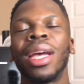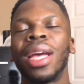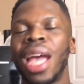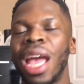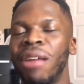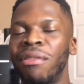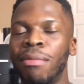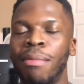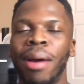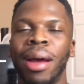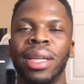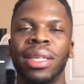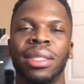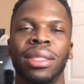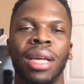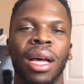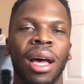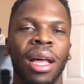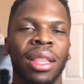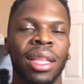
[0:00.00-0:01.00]
Everybody
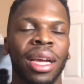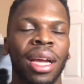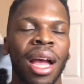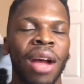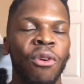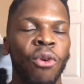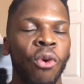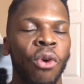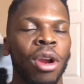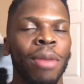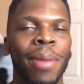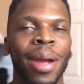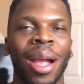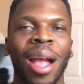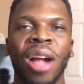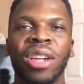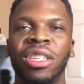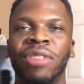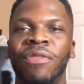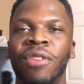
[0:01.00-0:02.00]
saw the quarterback
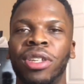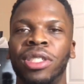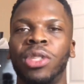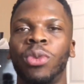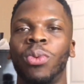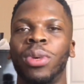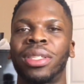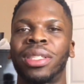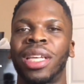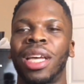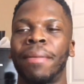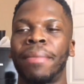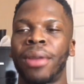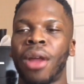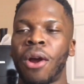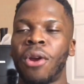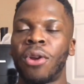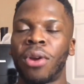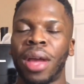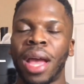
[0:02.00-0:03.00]
controversy when Sam
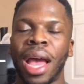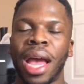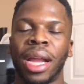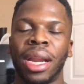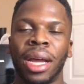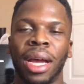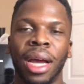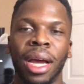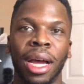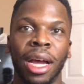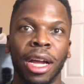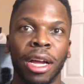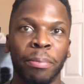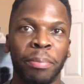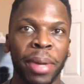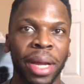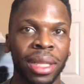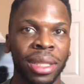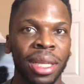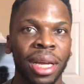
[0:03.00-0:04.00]
Darnold got
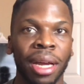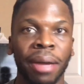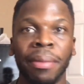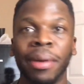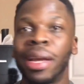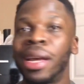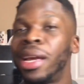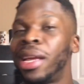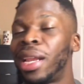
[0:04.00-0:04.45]
picked up.